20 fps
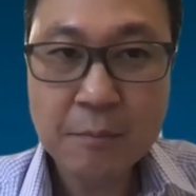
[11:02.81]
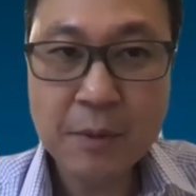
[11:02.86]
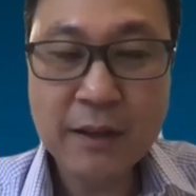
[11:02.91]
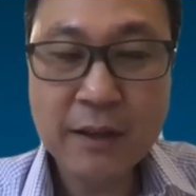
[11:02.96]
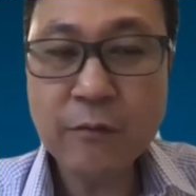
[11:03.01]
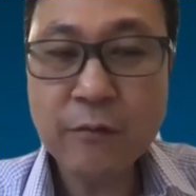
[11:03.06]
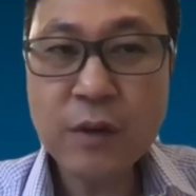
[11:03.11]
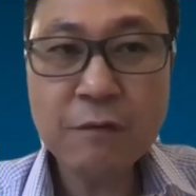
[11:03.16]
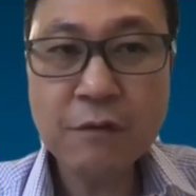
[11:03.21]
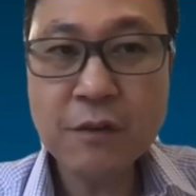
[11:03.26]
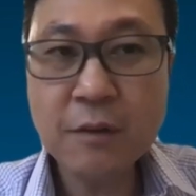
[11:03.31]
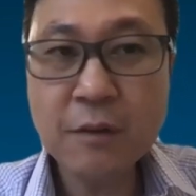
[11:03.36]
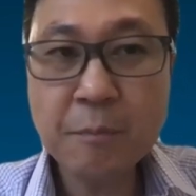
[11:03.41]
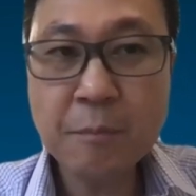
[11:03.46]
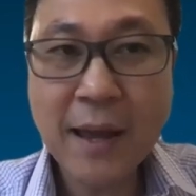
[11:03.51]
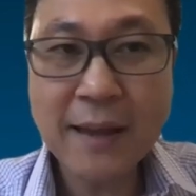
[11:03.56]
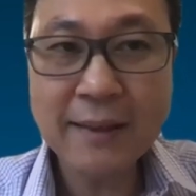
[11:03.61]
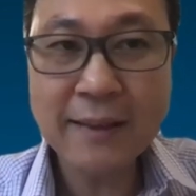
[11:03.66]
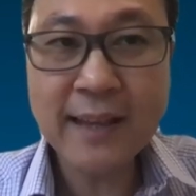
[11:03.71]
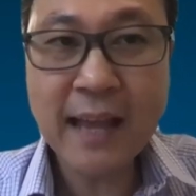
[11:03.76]
But with the
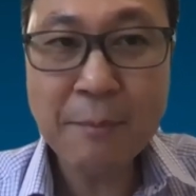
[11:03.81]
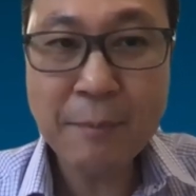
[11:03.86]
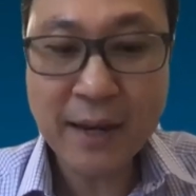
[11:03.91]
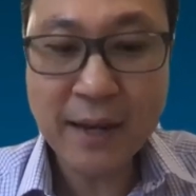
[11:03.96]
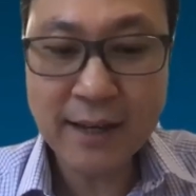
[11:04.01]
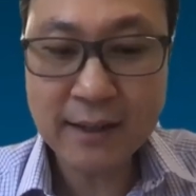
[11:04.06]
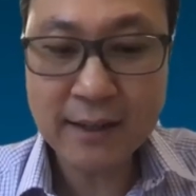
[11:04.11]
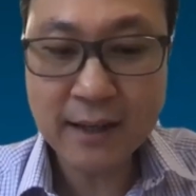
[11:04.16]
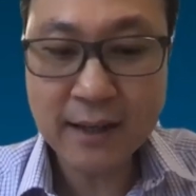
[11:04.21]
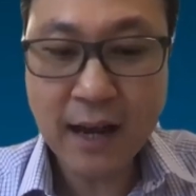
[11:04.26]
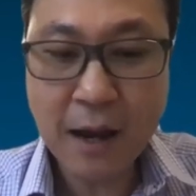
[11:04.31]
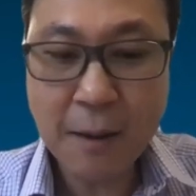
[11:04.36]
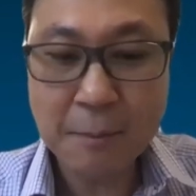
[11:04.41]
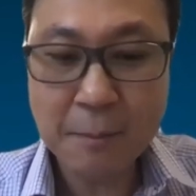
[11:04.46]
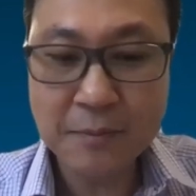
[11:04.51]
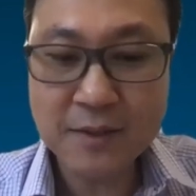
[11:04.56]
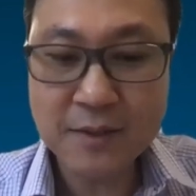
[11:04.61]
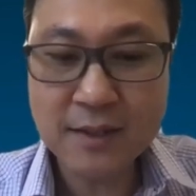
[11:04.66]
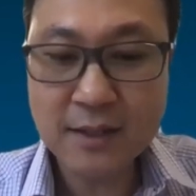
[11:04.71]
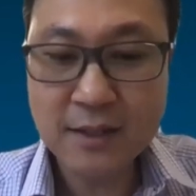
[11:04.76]
pandemic
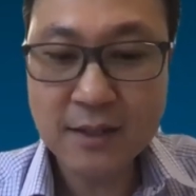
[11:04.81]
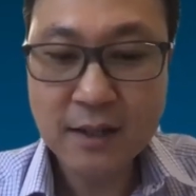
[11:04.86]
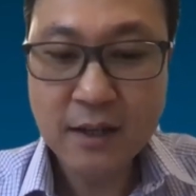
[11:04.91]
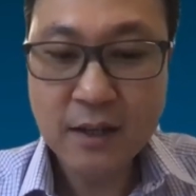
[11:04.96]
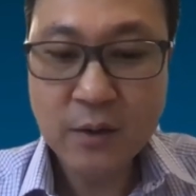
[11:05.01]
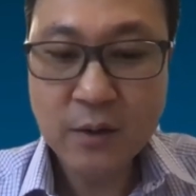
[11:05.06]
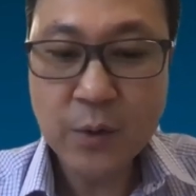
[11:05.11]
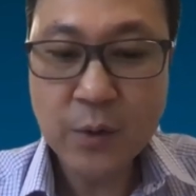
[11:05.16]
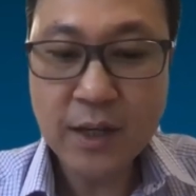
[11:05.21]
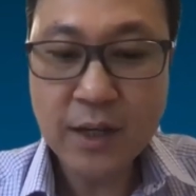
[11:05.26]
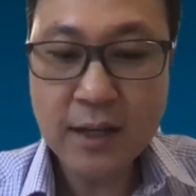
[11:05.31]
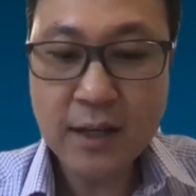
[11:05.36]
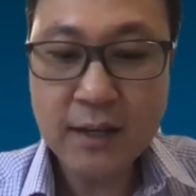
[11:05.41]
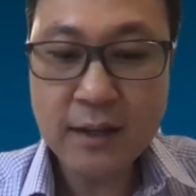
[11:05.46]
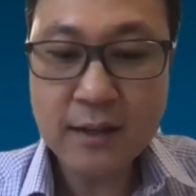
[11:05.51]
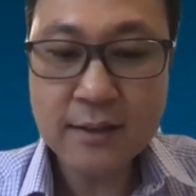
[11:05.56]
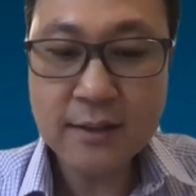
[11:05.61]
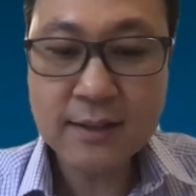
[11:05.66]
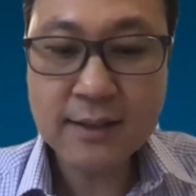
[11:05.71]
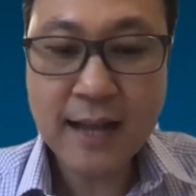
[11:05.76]
comes,
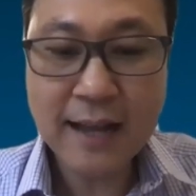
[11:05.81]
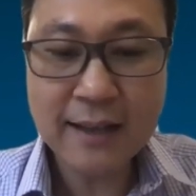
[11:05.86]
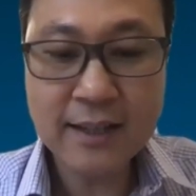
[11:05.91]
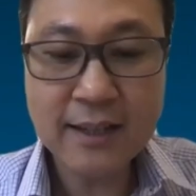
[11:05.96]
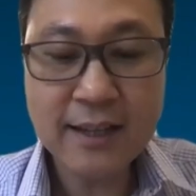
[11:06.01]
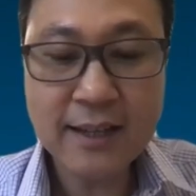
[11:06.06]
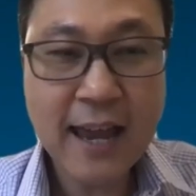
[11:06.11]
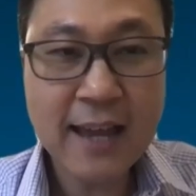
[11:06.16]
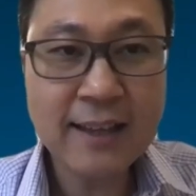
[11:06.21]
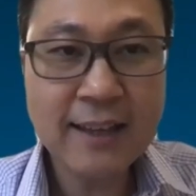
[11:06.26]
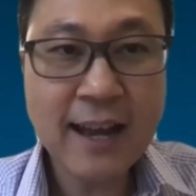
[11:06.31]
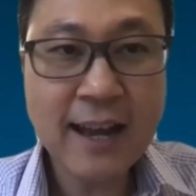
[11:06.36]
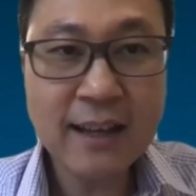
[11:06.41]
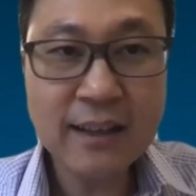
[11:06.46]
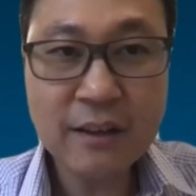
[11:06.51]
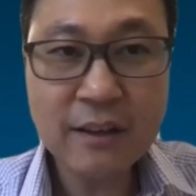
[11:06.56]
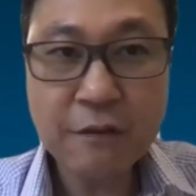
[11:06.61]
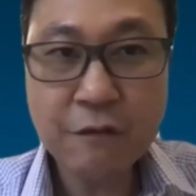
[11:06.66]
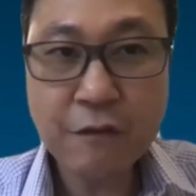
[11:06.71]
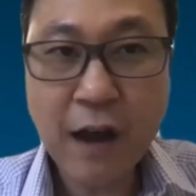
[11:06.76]
we started
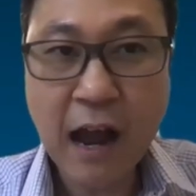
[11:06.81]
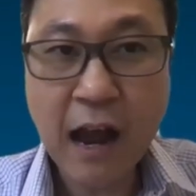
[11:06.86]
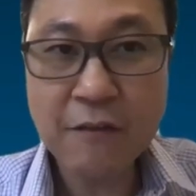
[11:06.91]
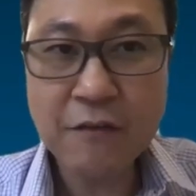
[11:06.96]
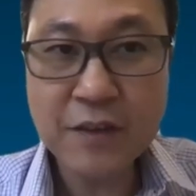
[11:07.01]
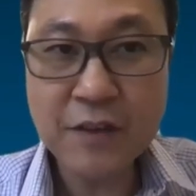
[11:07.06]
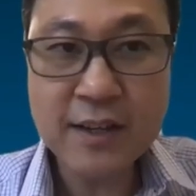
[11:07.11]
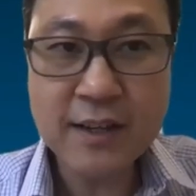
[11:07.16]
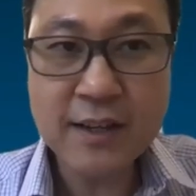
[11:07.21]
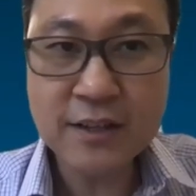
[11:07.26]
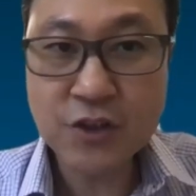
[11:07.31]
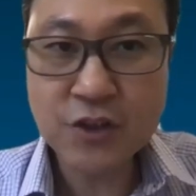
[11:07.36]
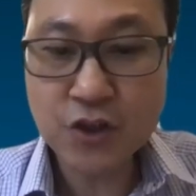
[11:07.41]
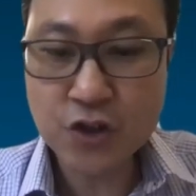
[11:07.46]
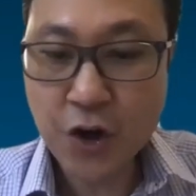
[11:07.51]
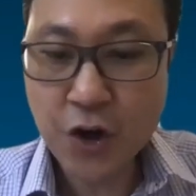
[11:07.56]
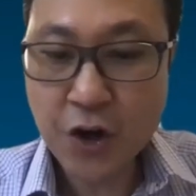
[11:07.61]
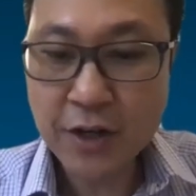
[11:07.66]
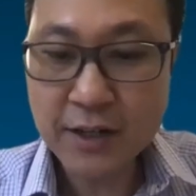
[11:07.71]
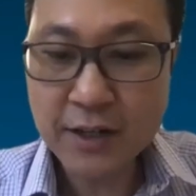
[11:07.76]
another 5 years
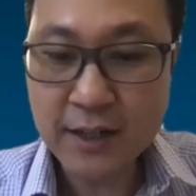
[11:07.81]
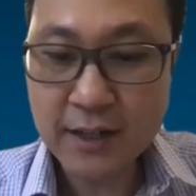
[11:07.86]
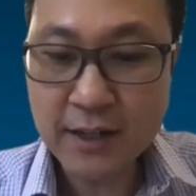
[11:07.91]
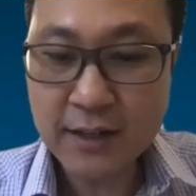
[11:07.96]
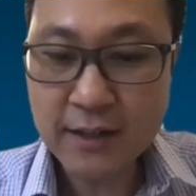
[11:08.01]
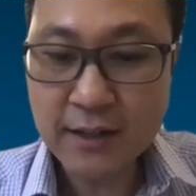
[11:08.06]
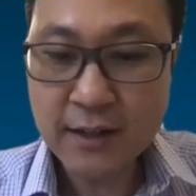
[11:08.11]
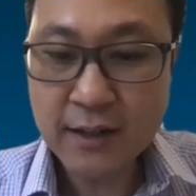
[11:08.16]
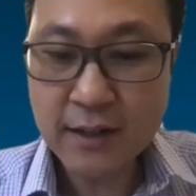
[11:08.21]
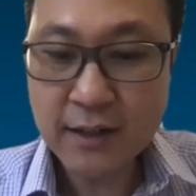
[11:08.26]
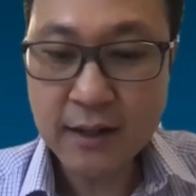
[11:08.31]
journey